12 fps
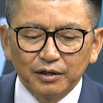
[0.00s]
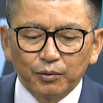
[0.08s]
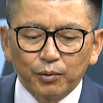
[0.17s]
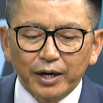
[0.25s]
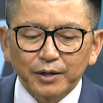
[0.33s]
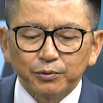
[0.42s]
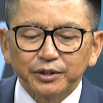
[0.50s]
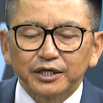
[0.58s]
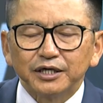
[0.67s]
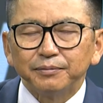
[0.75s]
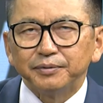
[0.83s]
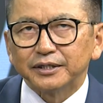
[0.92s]
Why we
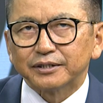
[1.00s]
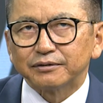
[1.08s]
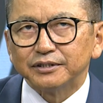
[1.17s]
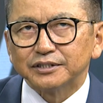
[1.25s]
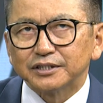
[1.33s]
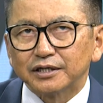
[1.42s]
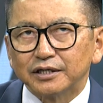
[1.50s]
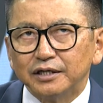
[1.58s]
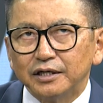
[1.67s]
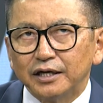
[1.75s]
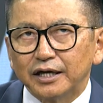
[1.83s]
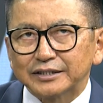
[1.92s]
keep increasing
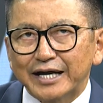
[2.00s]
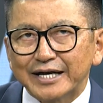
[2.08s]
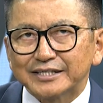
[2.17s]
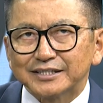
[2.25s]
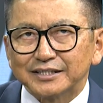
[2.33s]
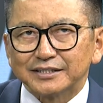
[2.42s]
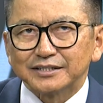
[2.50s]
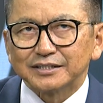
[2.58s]
taxes.